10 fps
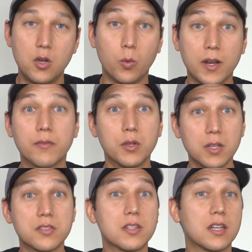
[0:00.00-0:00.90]
whenever you're
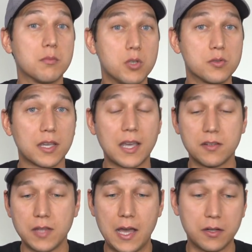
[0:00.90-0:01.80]
listening to music kind
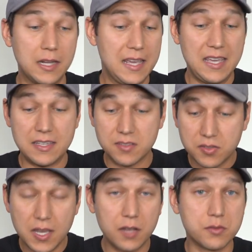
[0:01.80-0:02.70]
of loud, and it
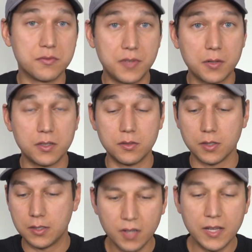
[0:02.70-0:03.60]
sounds very good.